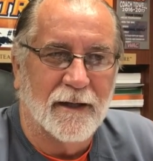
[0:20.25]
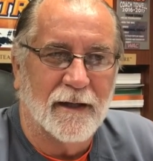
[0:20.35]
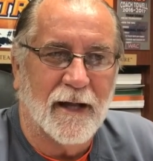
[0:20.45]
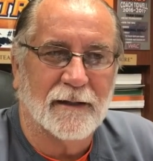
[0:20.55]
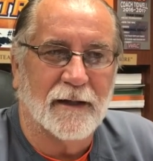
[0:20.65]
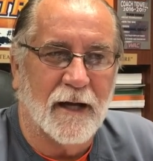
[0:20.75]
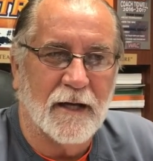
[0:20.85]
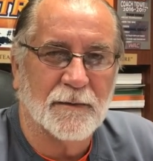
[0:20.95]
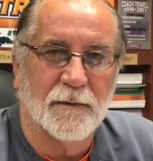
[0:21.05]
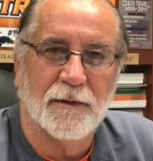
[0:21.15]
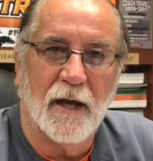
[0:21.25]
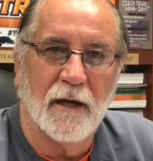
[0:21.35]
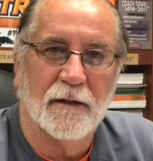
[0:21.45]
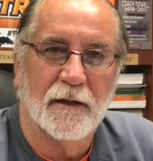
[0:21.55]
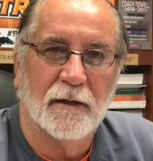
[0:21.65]
They like the
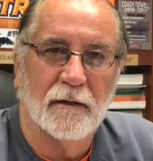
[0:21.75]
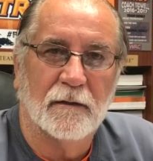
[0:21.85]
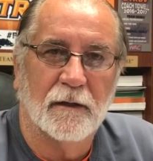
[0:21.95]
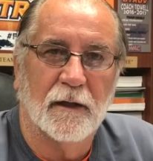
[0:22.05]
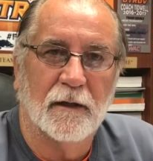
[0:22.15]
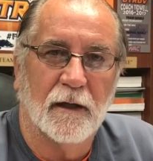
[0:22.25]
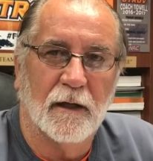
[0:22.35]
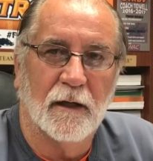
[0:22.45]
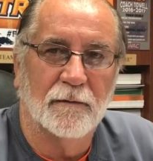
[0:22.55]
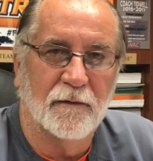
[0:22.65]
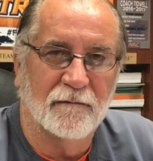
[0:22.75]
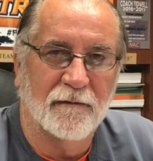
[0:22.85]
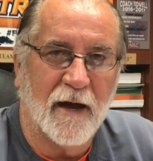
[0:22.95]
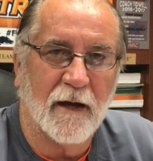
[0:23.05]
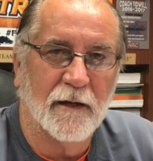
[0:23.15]
hospitality that the
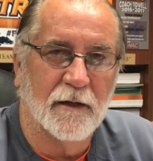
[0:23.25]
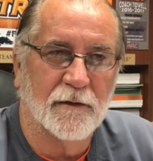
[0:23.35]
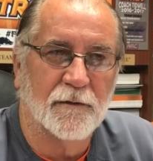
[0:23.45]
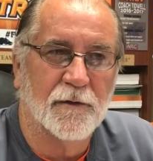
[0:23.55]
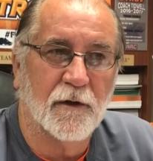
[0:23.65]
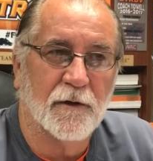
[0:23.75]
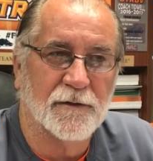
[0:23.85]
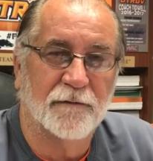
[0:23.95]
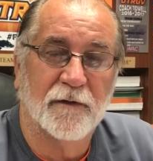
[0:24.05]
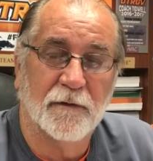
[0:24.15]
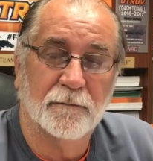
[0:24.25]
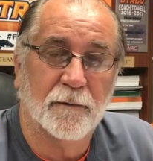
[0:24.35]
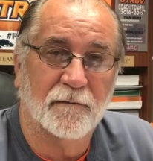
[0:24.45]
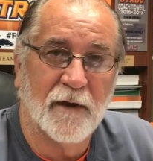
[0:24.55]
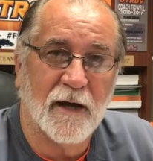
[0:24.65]
Valley and UTRGB
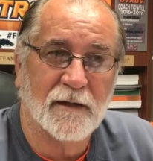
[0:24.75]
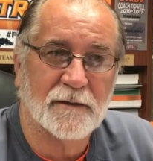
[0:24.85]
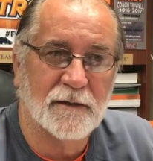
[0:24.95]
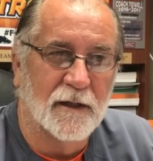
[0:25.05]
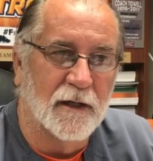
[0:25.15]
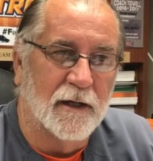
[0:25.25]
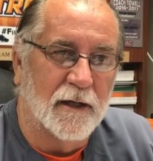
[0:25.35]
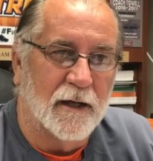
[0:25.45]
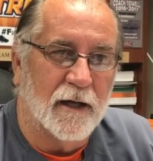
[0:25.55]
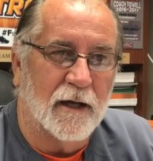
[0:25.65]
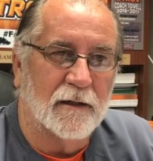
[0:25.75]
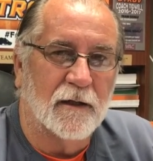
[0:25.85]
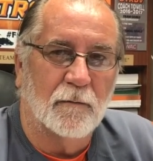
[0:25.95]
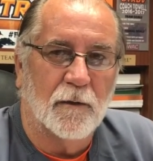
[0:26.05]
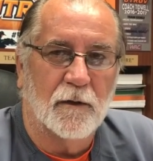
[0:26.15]
provides.
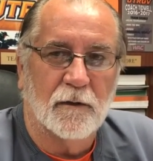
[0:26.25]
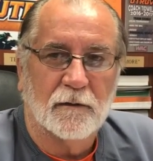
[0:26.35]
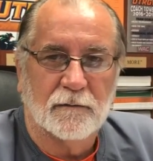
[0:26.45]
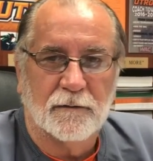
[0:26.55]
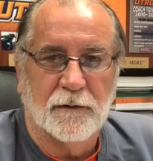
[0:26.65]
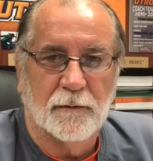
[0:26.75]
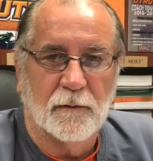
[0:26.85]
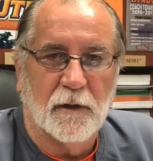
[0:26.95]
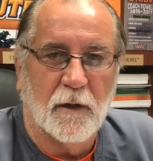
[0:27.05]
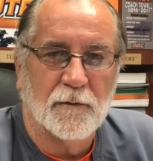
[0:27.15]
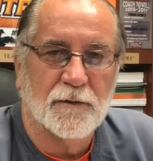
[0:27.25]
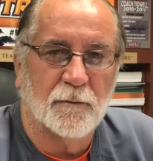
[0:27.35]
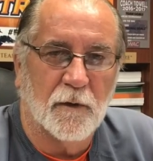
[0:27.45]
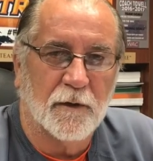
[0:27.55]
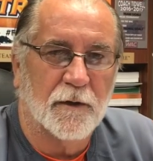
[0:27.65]
And we look to host
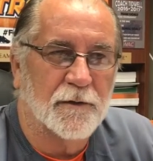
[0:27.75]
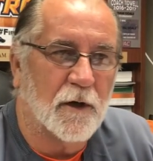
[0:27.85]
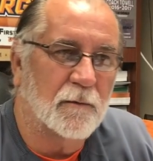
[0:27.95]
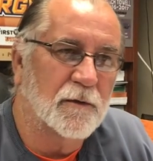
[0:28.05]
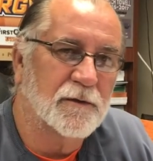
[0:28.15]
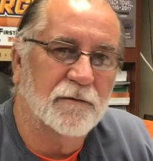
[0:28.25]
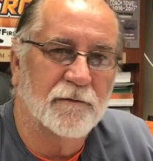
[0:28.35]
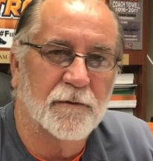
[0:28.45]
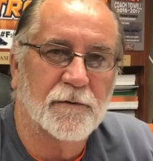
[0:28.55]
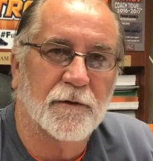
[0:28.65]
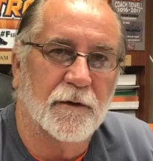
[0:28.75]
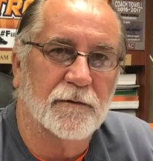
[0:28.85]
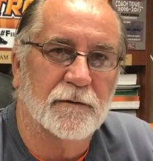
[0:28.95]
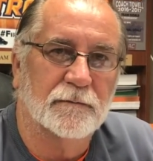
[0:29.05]
some really good tournaments in future years.